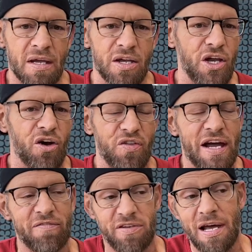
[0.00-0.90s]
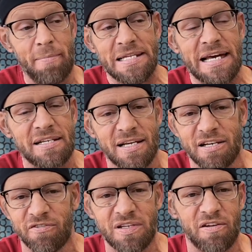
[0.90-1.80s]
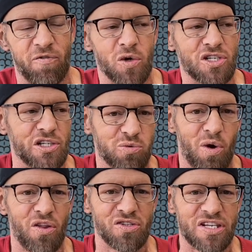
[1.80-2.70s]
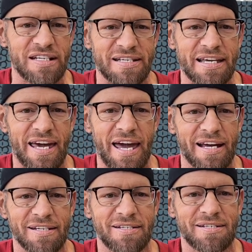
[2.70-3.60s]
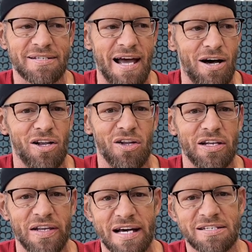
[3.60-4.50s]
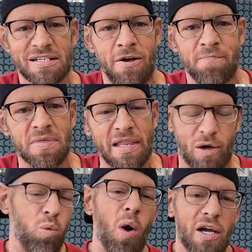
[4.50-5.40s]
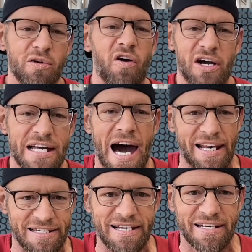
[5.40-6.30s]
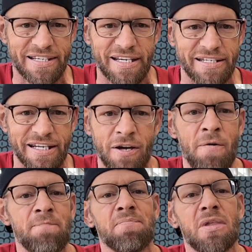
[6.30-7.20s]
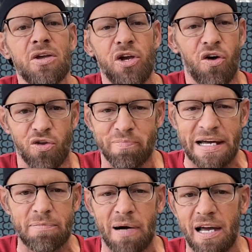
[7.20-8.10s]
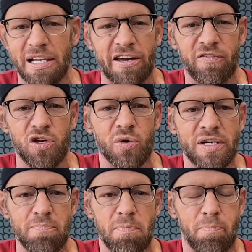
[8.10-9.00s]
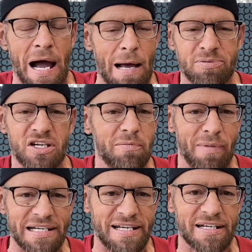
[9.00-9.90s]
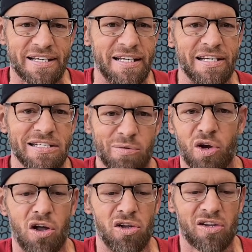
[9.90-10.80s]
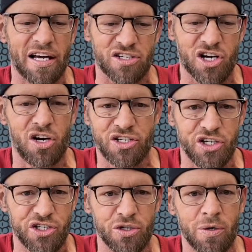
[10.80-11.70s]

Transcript: You know, unfortunately, it's one of those things they can't tell unless, you've already got a dead kidney. You know, like if you had biopsied my dead kidneys, it would all look like scar tissue.